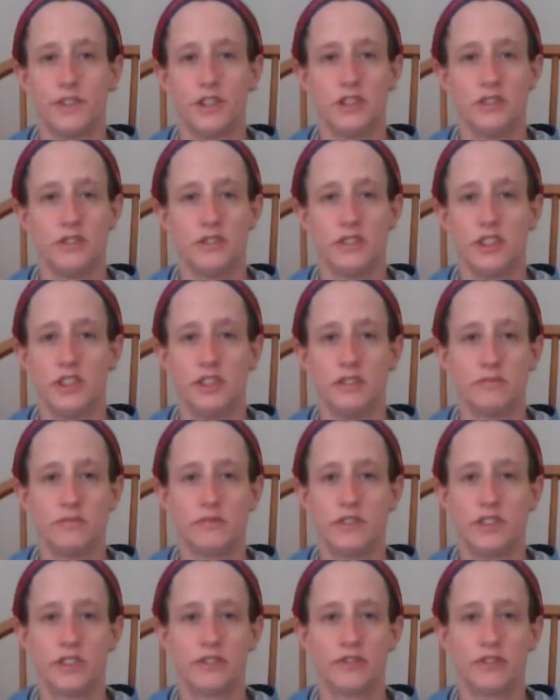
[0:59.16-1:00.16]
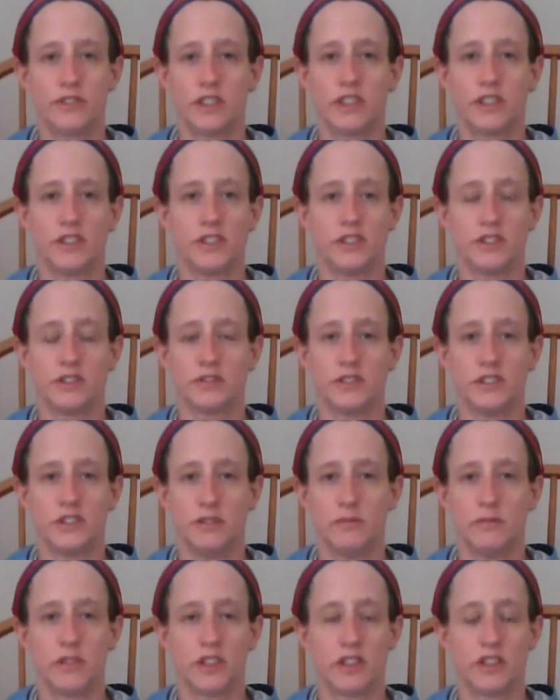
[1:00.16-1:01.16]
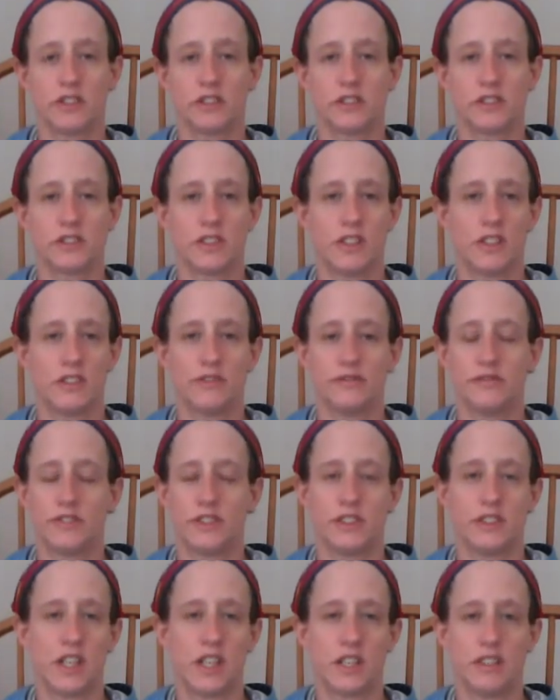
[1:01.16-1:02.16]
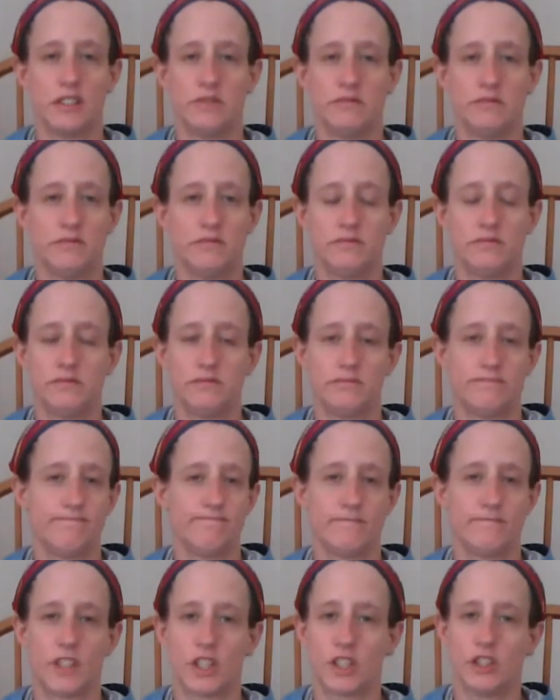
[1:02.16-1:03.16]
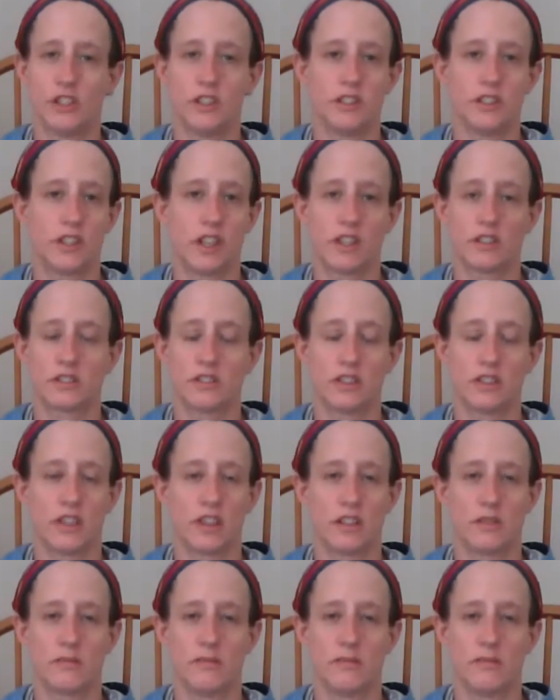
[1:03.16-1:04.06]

you seem different. You don't seem like yourself." And I couldn't talk to her